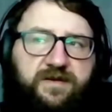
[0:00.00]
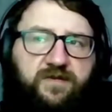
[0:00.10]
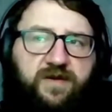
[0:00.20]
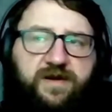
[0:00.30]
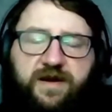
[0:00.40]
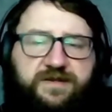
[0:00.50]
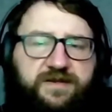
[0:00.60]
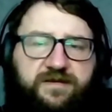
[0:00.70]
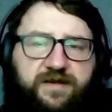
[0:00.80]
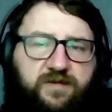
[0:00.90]

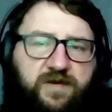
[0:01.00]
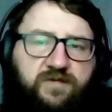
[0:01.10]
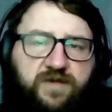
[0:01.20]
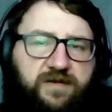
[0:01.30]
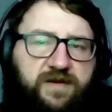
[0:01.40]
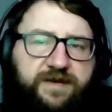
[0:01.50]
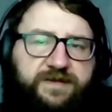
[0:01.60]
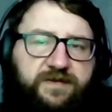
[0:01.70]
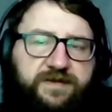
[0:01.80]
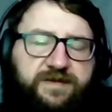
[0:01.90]
what real
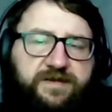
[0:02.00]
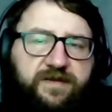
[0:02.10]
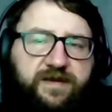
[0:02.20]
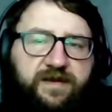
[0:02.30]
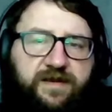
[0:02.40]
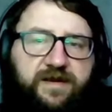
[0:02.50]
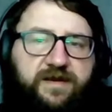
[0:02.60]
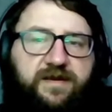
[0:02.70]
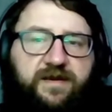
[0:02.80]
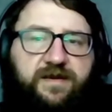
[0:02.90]
consequences are they gonna
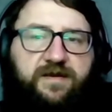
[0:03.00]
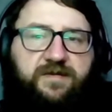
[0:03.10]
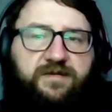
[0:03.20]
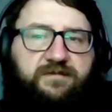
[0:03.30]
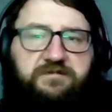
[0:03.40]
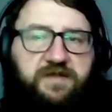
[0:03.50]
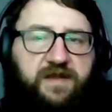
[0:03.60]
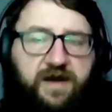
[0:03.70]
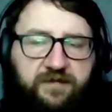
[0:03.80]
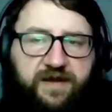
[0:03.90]
get?
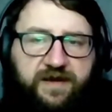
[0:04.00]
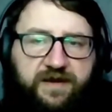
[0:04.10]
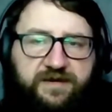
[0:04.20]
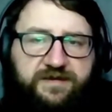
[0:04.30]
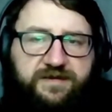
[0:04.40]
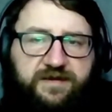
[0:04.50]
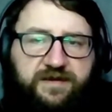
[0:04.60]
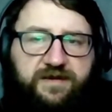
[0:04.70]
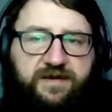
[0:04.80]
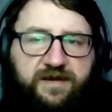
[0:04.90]
None, because
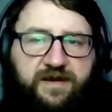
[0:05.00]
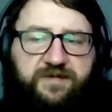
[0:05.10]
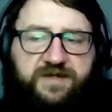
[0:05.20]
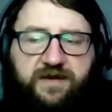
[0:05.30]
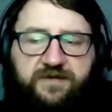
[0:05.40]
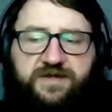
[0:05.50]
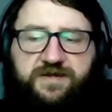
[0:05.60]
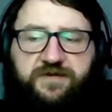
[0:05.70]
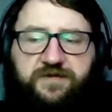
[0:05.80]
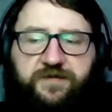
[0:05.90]
it comes down
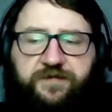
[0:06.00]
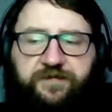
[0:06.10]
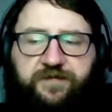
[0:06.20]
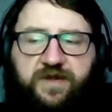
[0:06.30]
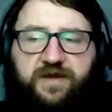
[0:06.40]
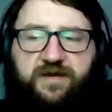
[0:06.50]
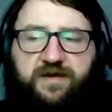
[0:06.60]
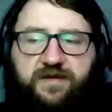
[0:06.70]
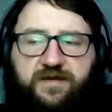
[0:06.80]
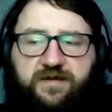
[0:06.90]
to
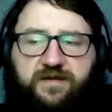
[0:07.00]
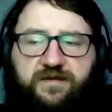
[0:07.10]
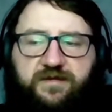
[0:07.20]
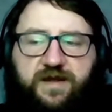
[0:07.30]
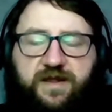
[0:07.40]
they